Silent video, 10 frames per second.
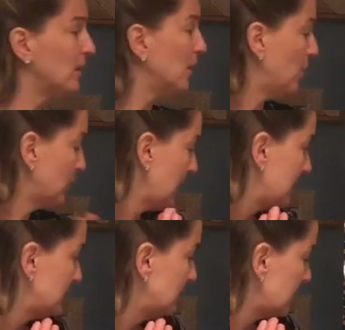Okay,
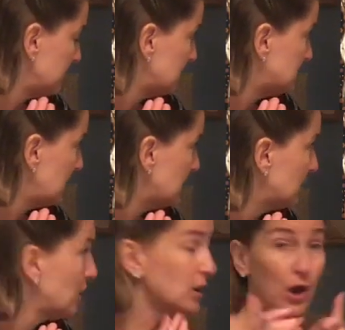let me take a
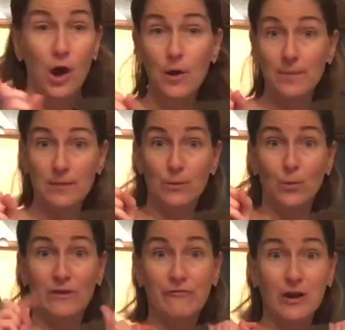look. Oh,
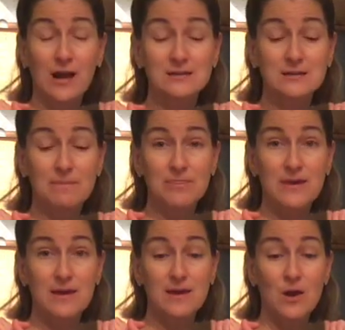we forgot
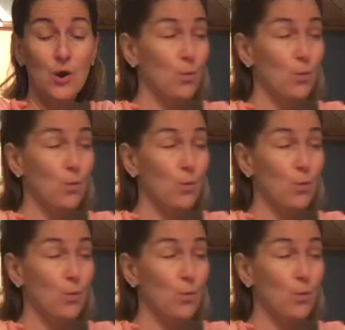something.